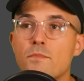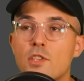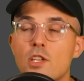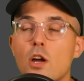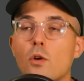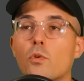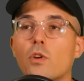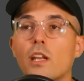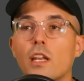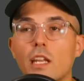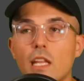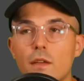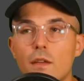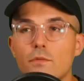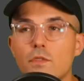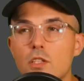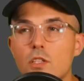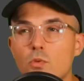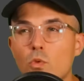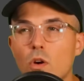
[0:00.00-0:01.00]
So we're going to give
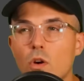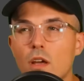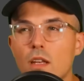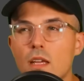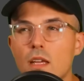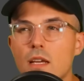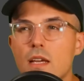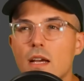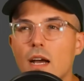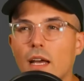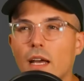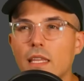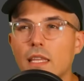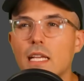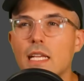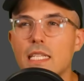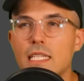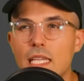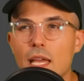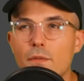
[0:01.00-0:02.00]
this one, I
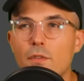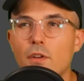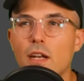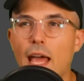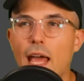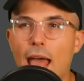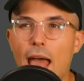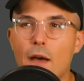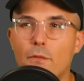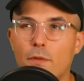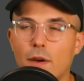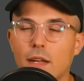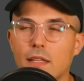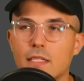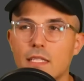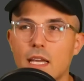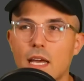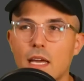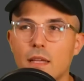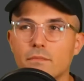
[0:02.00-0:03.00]
think, a 7.5 out of
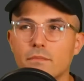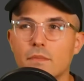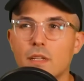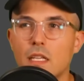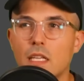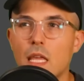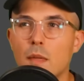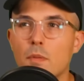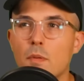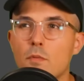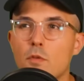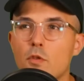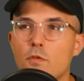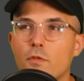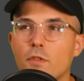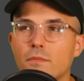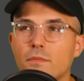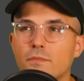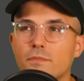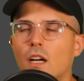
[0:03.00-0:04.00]
10. Keep it
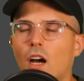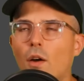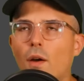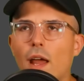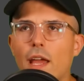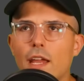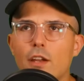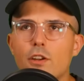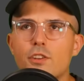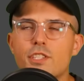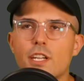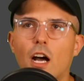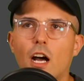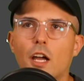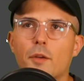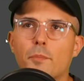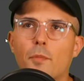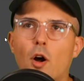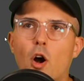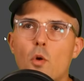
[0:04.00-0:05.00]
moving. All right, here's an
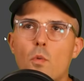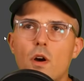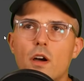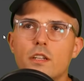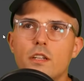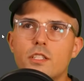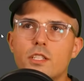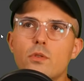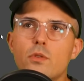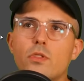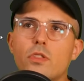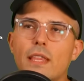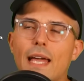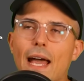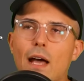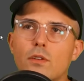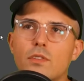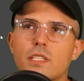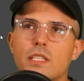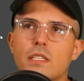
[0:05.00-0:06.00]
oddball one.
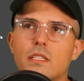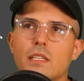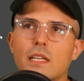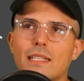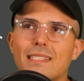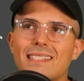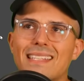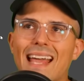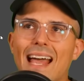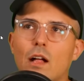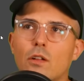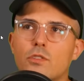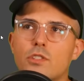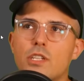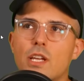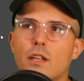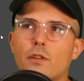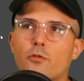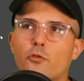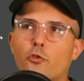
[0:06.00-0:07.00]
2000
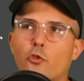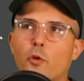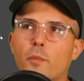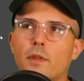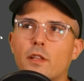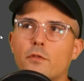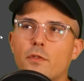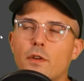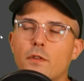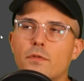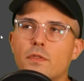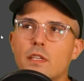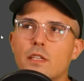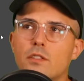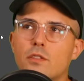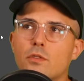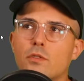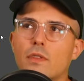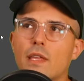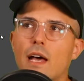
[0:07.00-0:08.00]
Italjet Formula 50,
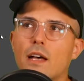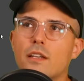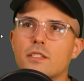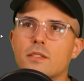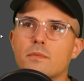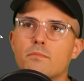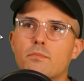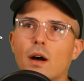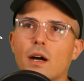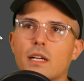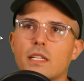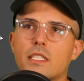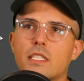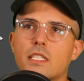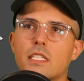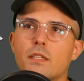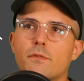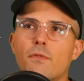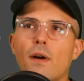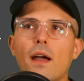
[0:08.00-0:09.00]

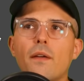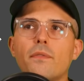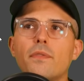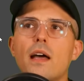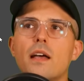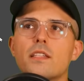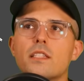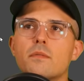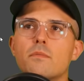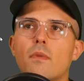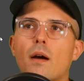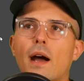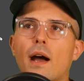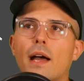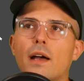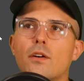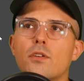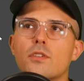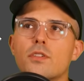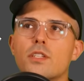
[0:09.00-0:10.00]
$2,000. 5,000
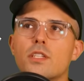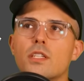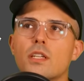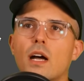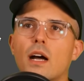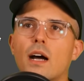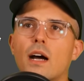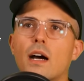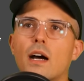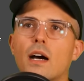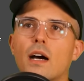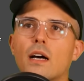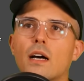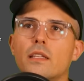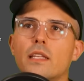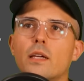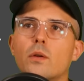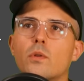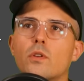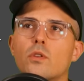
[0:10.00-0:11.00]
miles,
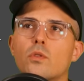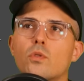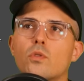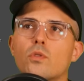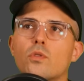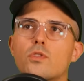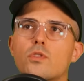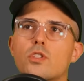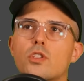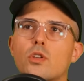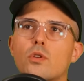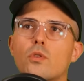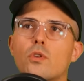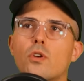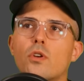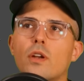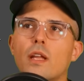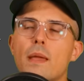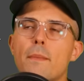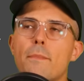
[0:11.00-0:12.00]
liquid-cooled
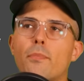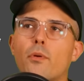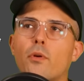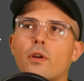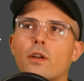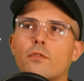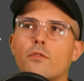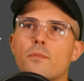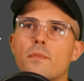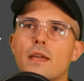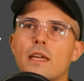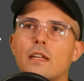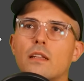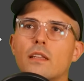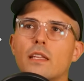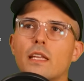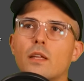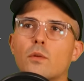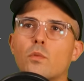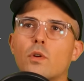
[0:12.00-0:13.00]
scooter imported from
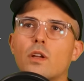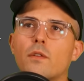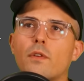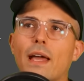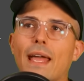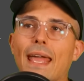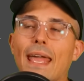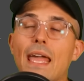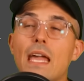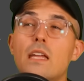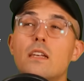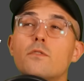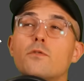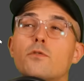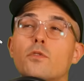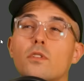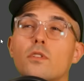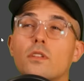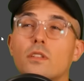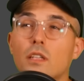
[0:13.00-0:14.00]
Italy and one of a
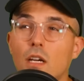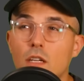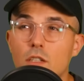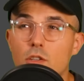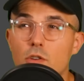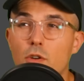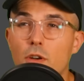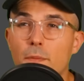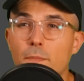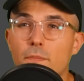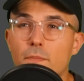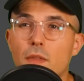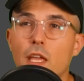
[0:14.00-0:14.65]
handful in the country.